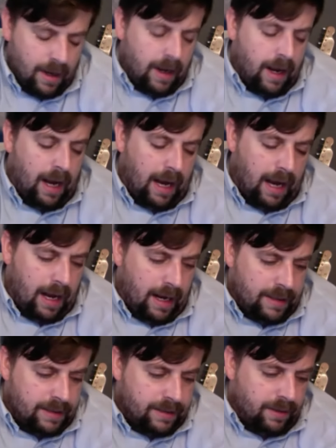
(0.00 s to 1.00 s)

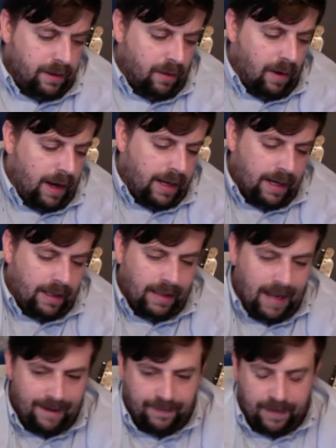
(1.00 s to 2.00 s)
And, you know, I kind of
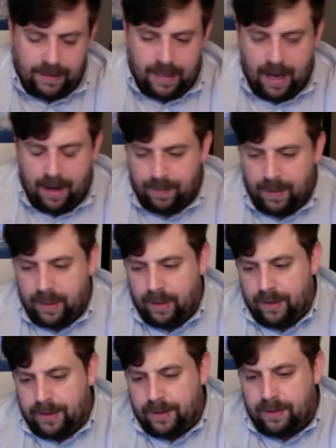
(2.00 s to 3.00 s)
laugh at that
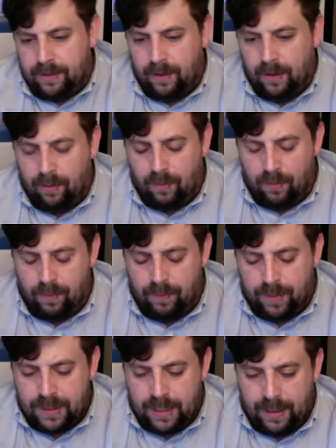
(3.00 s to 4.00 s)
because, you know,
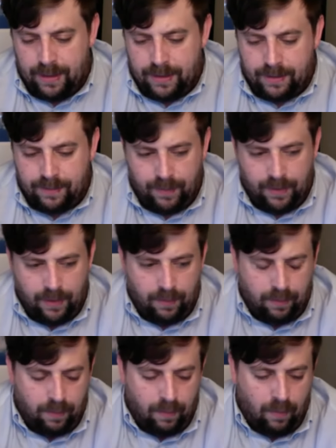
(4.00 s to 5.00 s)
besides, you know,
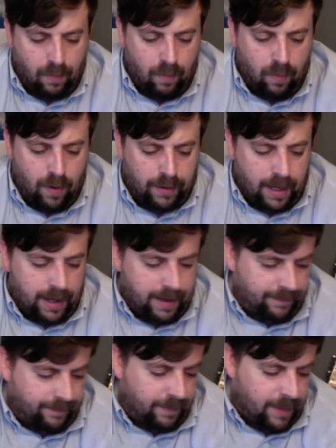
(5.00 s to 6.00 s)
what kind of
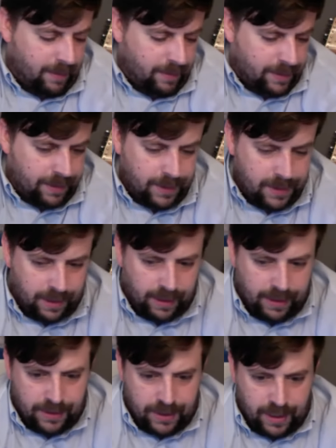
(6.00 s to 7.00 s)
for me was originally
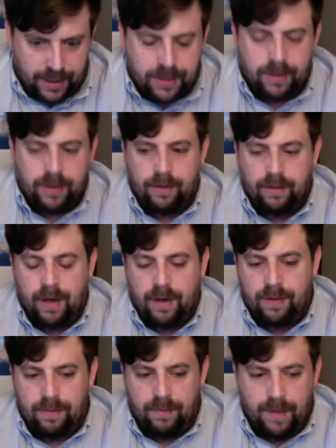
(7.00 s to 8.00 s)
conjecture
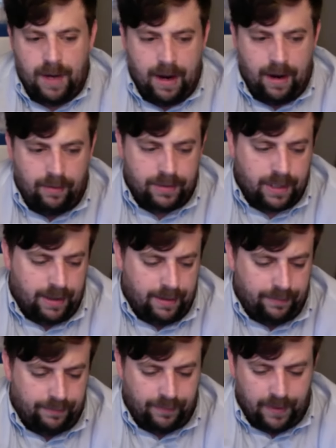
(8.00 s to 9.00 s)
and now is kind
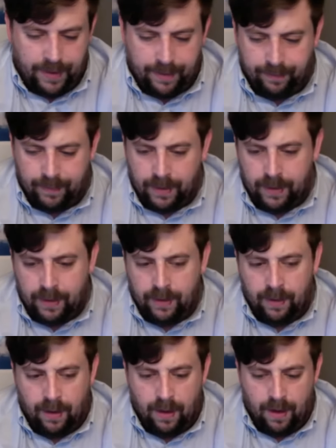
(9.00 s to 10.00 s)
of
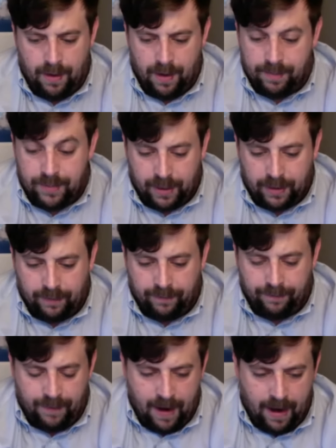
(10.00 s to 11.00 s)
objective
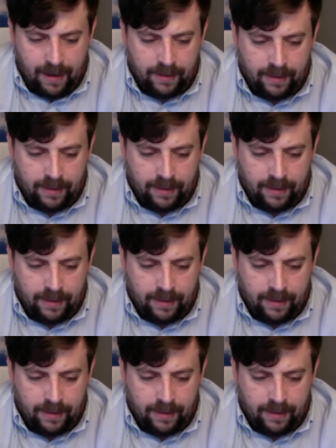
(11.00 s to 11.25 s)
fact,